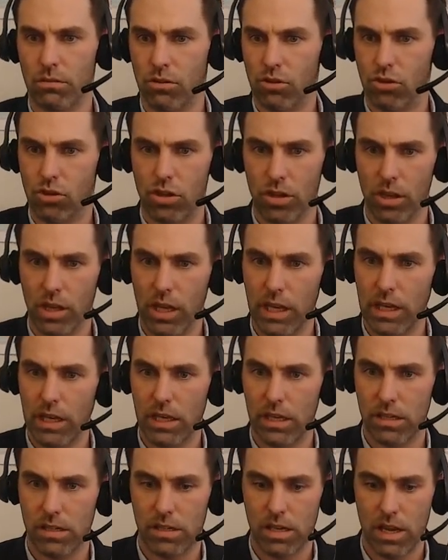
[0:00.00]
Chile
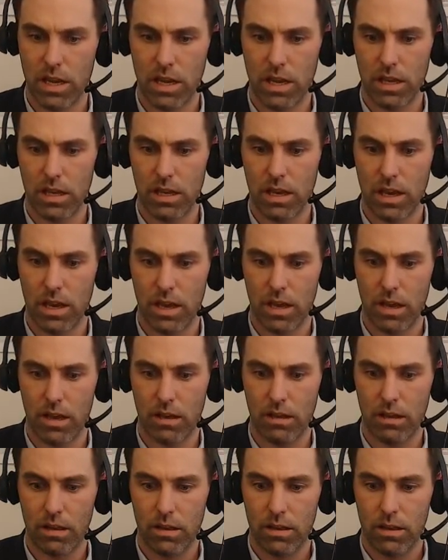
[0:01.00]
is a
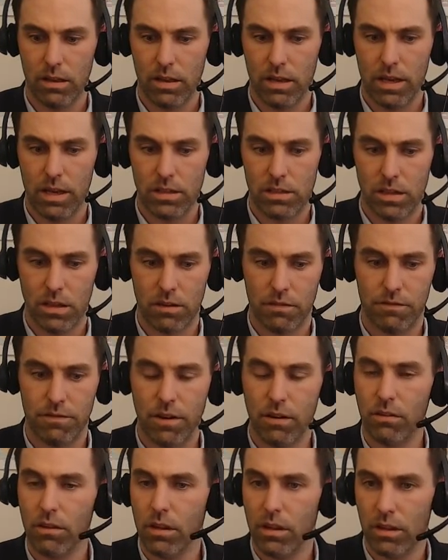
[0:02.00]
has done a
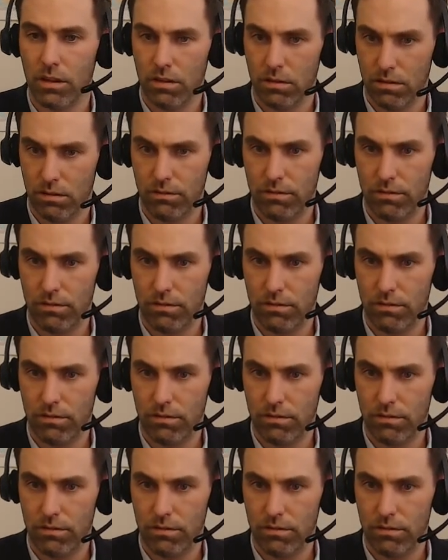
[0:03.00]
fairly